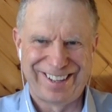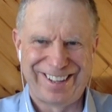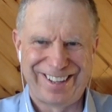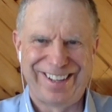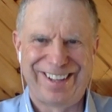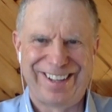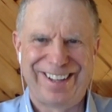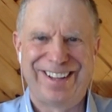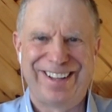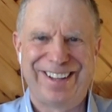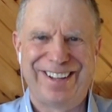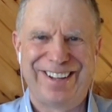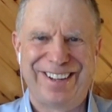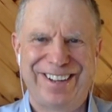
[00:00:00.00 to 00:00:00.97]

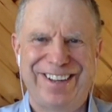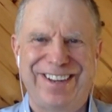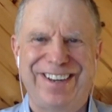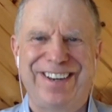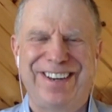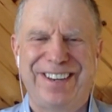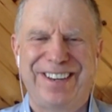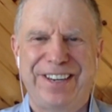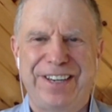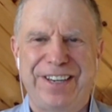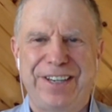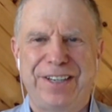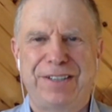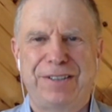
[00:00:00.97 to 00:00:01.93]

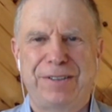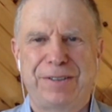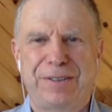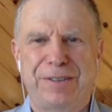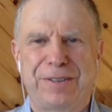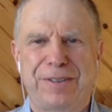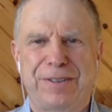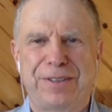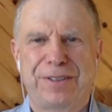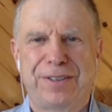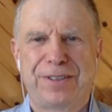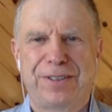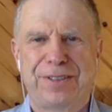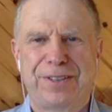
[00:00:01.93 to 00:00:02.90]

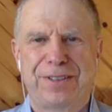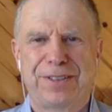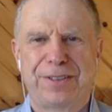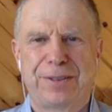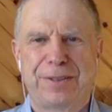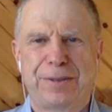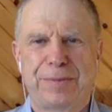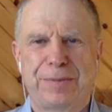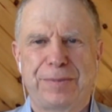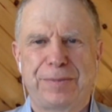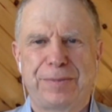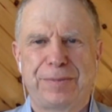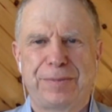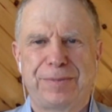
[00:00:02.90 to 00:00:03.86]

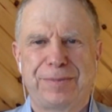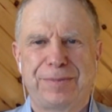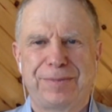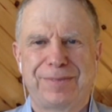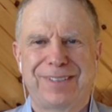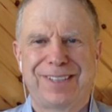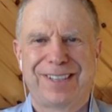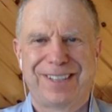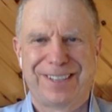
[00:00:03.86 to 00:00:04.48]
The person shown says nothing.